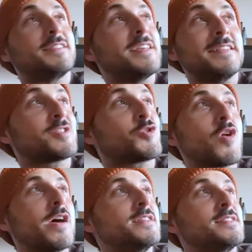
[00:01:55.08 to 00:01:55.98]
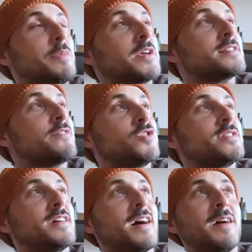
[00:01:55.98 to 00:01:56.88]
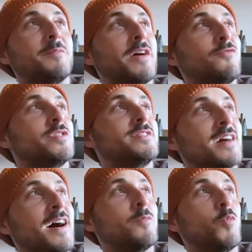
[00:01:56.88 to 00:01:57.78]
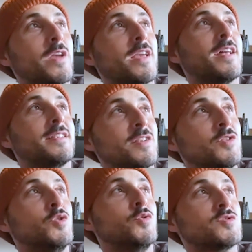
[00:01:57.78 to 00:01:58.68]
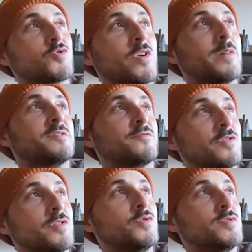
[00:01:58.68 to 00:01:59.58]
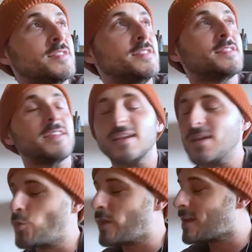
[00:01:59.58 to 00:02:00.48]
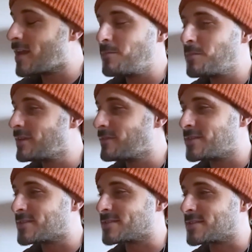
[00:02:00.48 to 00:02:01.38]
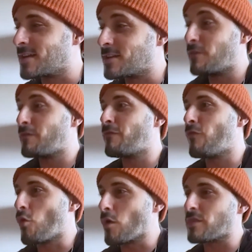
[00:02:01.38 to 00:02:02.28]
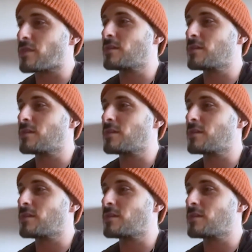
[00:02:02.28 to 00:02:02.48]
It's crazy because every time, every time we get the new scripts for a new season, and we can't believe this is like the fourth